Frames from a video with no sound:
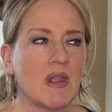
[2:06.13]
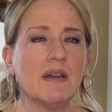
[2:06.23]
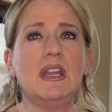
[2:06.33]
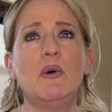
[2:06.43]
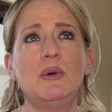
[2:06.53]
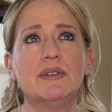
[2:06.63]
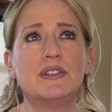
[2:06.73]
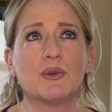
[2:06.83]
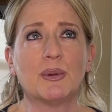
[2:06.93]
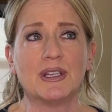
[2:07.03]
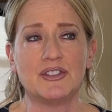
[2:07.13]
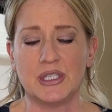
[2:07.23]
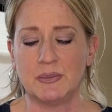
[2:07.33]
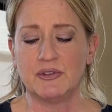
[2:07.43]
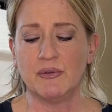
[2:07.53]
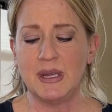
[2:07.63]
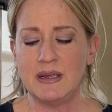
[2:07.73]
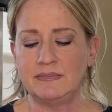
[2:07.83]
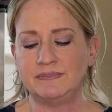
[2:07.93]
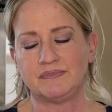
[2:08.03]
Now, will these replace chips for
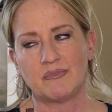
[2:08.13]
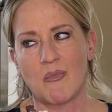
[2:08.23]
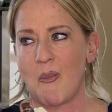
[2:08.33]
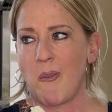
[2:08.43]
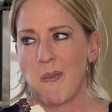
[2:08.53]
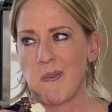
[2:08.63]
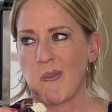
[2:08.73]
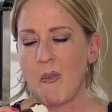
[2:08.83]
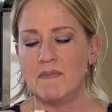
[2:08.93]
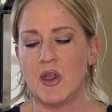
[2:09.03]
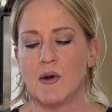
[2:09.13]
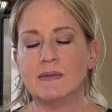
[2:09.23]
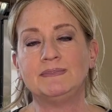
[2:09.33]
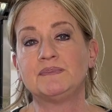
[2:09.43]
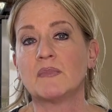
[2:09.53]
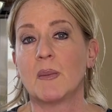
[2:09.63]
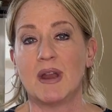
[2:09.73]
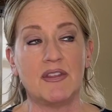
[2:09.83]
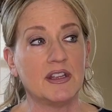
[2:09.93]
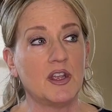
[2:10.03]
me? No, but I
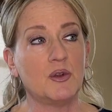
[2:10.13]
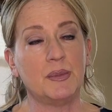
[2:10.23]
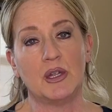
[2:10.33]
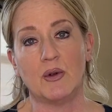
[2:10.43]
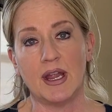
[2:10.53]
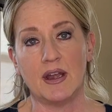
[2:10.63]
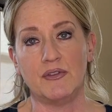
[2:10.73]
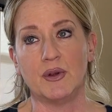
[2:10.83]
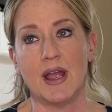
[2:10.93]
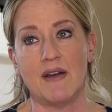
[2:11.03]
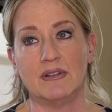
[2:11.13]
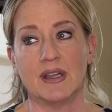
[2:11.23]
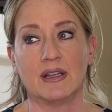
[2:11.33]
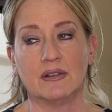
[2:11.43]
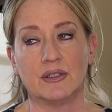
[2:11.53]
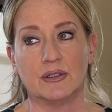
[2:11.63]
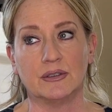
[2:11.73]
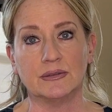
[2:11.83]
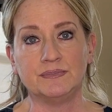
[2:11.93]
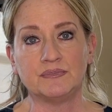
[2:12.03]
think they would be great if you're having like a
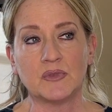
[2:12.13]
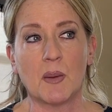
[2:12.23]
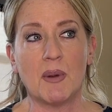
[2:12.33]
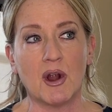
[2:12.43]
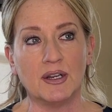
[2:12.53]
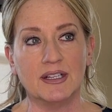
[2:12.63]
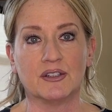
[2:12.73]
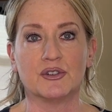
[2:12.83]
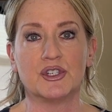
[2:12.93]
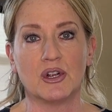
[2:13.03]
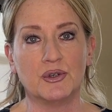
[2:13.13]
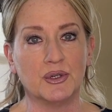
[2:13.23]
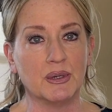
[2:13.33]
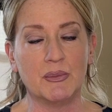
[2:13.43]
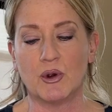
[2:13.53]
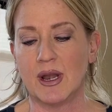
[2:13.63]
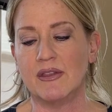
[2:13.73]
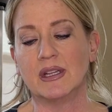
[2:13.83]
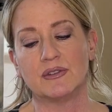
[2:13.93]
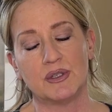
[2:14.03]
little party, a little charcuterie board. I
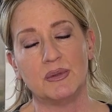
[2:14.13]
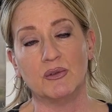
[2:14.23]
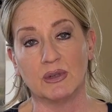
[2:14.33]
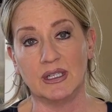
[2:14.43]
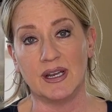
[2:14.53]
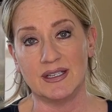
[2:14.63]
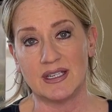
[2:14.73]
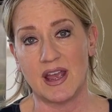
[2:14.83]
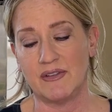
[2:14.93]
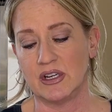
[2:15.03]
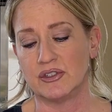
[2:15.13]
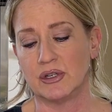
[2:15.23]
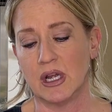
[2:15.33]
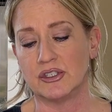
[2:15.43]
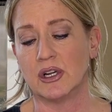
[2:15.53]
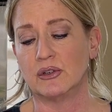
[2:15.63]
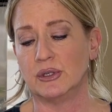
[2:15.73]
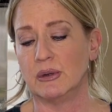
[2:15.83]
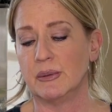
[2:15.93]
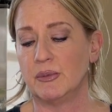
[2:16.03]
think this would be really nice to have on a
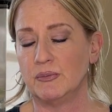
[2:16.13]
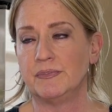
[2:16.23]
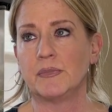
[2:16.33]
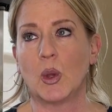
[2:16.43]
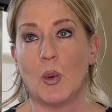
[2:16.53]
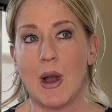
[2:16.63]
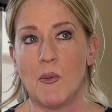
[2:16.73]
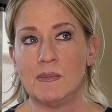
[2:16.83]
charcuterie. Wow.